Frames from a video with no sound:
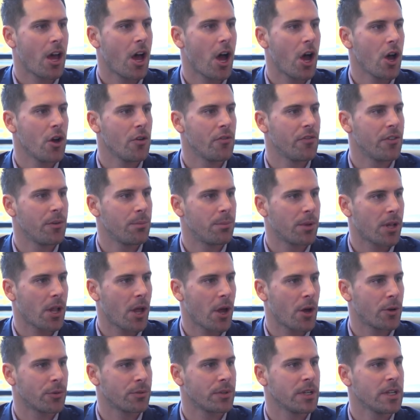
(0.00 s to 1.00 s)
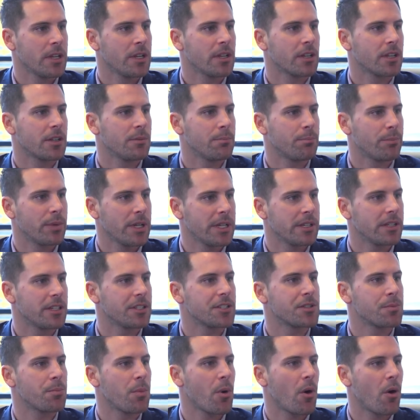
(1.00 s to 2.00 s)
Overblown. Completely
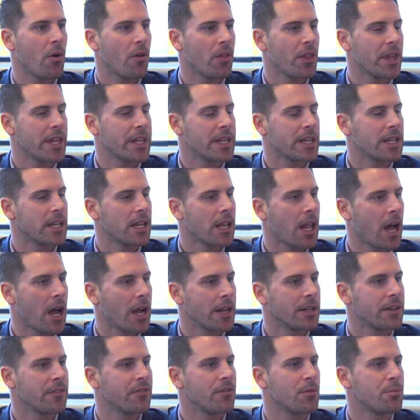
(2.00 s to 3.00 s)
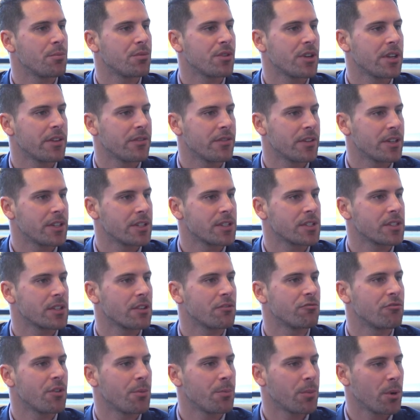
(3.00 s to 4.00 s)
support the line of the previous
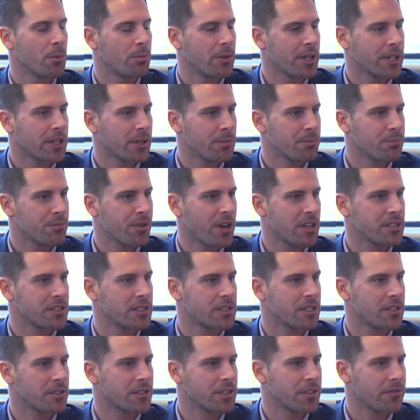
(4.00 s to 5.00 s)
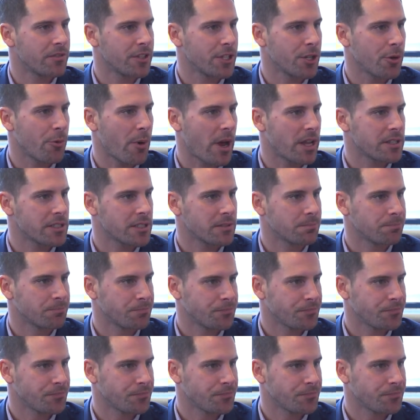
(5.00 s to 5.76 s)
Republican president of the US.